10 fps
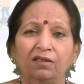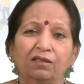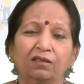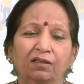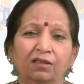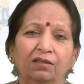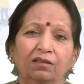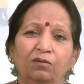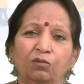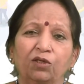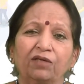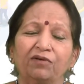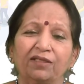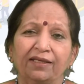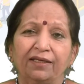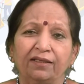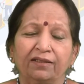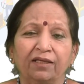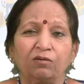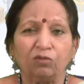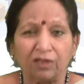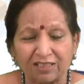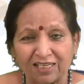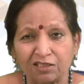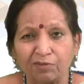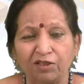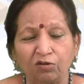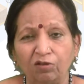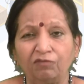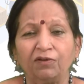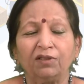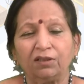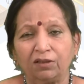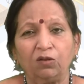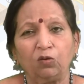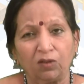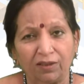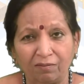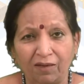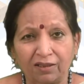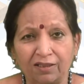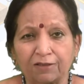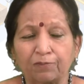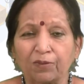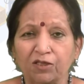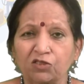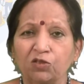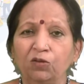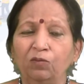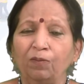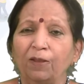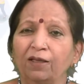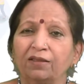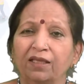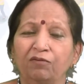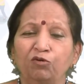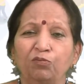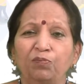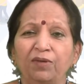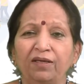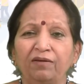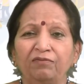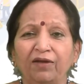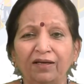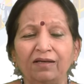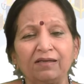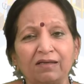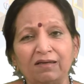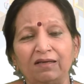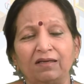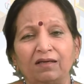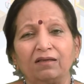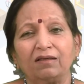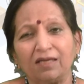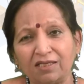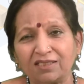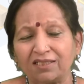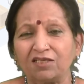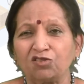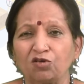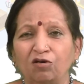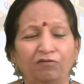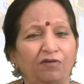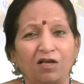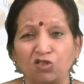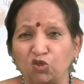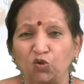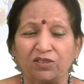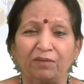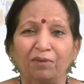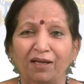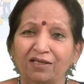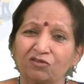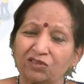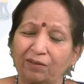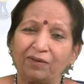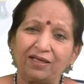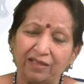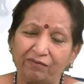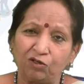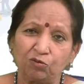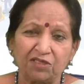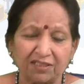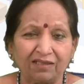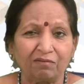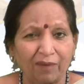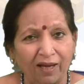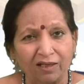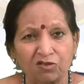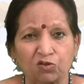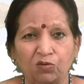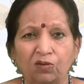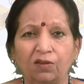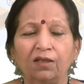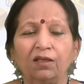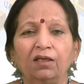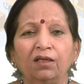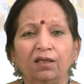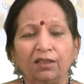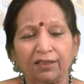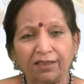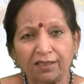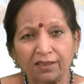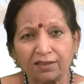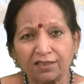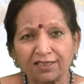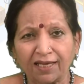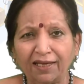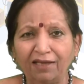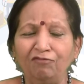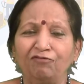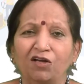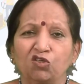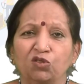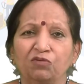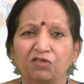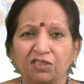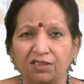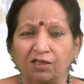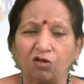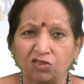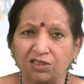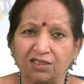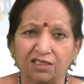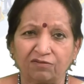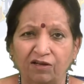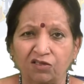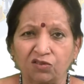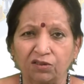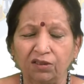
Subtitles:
whatever their own assessment of the local demand is. So there would be very little incidence of unsold supplies or supplies having to be sent back and so on. The second function, which is a logistics function,